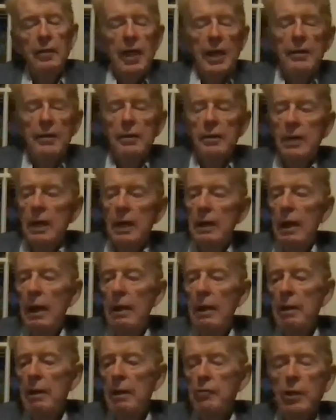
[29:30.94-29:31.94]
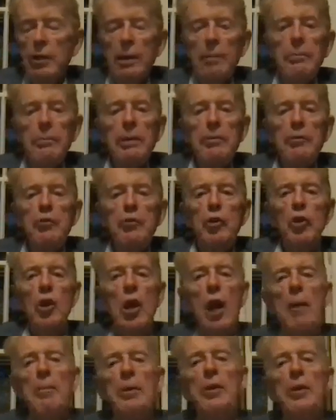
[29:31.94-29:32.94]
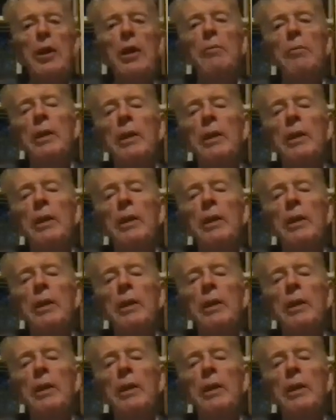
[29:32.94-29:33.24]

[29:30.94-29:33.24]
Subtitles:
Let me sort of comment.